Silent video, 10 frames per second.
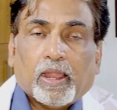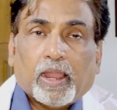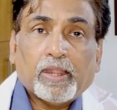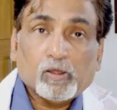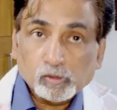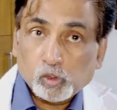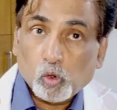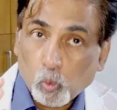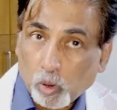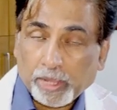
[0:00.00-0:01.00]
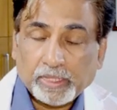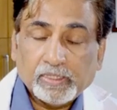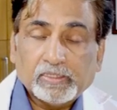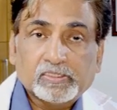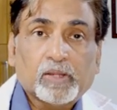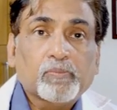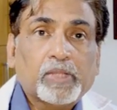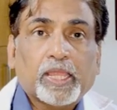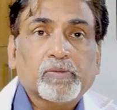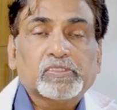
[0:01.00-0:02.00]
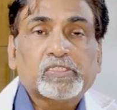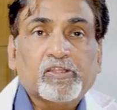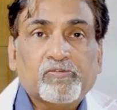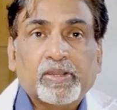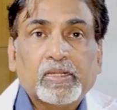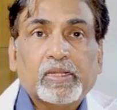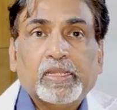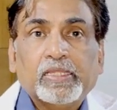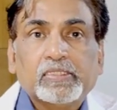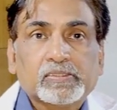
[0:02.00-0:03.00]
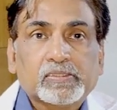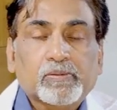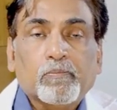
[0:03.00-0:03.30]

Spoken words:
and also why sometimes different clinics